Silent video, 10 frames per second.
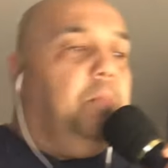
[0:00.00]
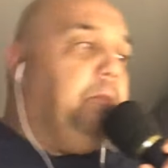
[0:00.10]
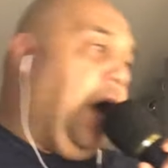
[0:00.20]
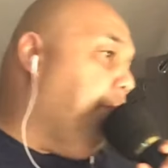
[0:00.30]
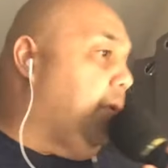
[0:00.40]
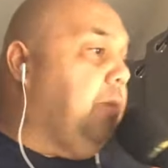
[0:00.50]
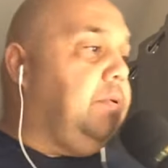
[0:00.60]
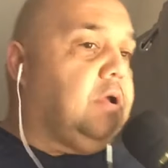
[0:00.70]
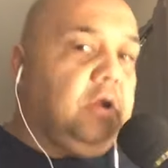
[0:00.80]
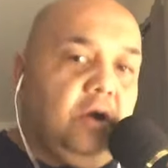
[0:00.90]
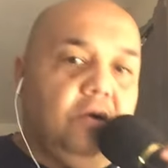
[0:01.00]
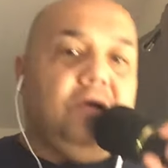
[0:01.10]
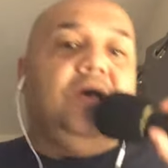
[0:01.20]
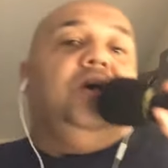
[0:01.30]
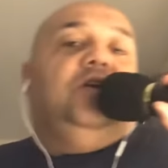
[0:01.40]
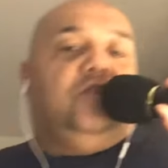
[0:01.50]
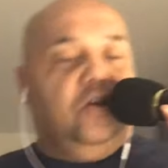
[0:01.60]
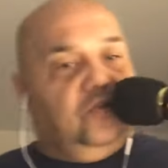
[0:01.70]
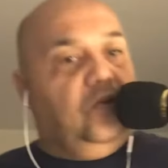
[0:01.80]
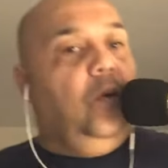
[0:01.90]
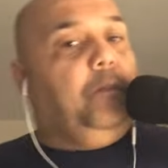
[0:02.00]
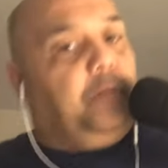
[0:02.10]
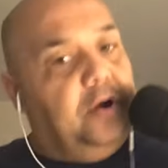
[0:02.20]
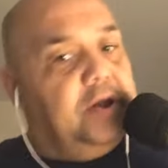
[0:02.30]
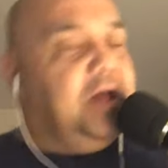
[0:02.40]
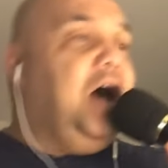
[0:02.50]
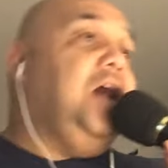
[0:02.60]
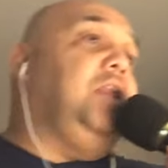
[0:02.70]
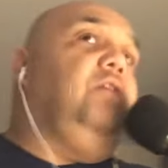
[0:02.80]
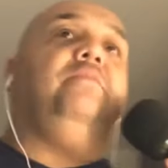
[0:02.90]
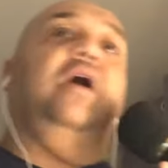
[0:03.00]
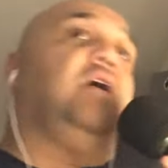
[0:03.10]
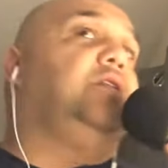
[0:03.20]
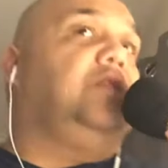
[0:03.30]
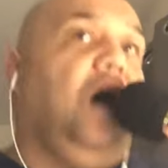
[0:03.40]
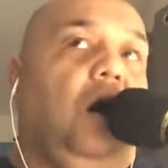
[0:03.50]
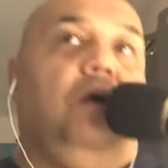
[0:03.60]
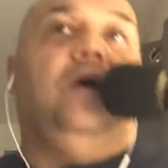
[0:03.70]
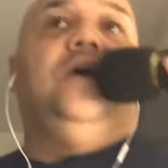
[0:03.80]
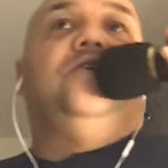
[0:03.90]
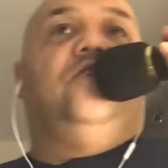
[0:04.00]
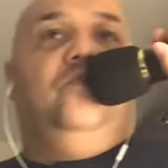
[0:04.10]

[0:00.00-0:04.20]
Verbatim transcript: my baby girl, She's so pretty, I love like a doll. She's